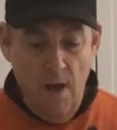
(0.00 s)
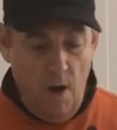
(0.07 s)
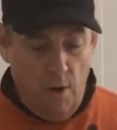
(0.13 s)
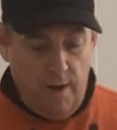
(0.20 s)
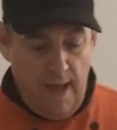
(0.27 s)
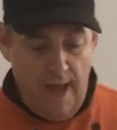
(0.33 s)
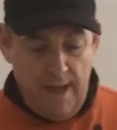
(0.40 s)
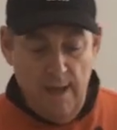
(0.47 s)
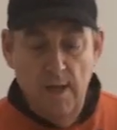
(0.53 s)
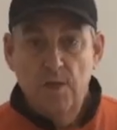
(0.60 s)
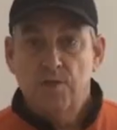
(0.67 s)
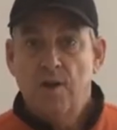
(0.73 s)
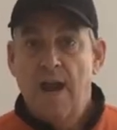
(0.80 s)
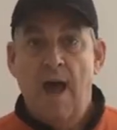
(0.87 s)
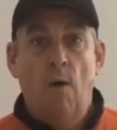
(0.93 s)
Okay,
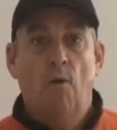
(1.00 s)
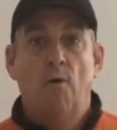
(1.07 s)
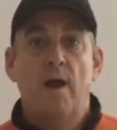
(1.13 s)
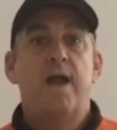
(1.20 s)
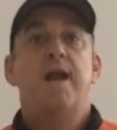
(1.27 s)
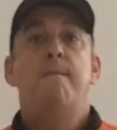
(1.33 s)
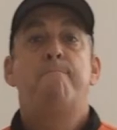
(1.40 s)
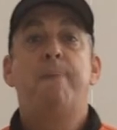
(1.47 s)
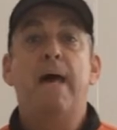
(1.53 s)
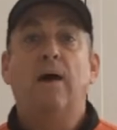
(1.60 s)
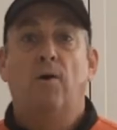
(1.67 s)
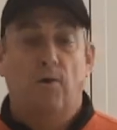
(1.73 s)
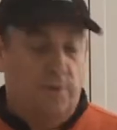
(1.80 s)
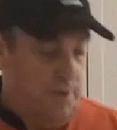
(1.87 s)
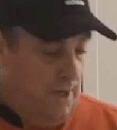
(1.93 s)
so now we're ready to
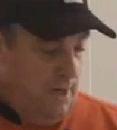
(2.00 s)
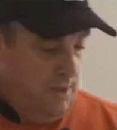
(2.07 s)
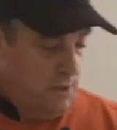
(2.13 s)
build.